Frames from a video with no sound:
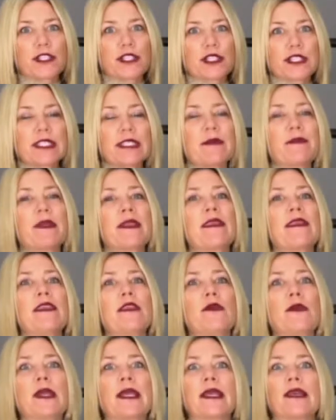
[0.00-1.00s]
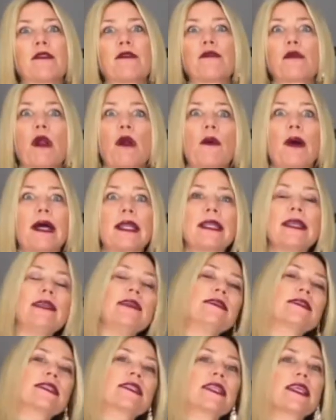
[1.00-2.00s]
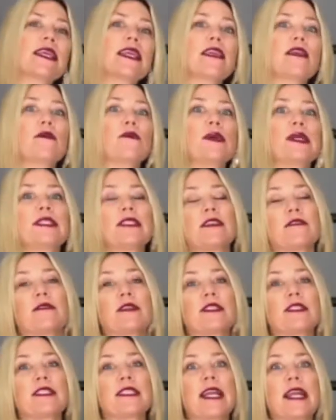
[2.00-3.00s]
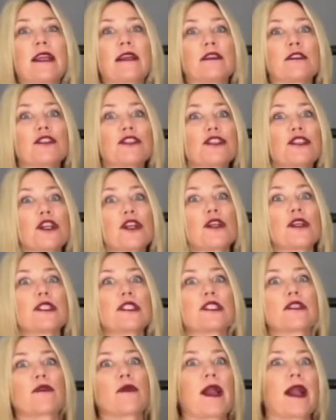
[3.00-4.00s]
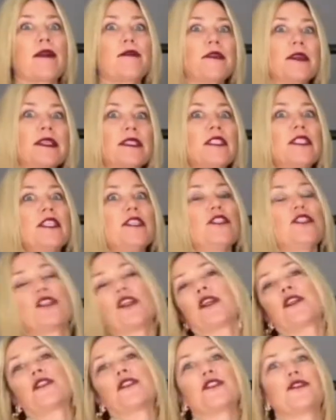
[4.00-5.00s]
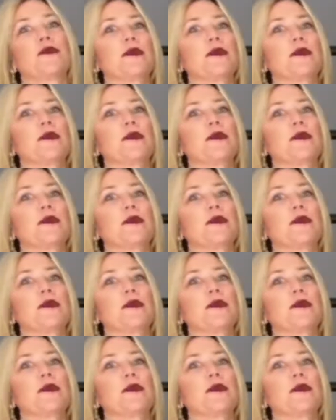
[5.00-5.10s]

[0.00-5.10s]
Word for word: something that you can throw on easily with different style shirts, graphic t-shirts.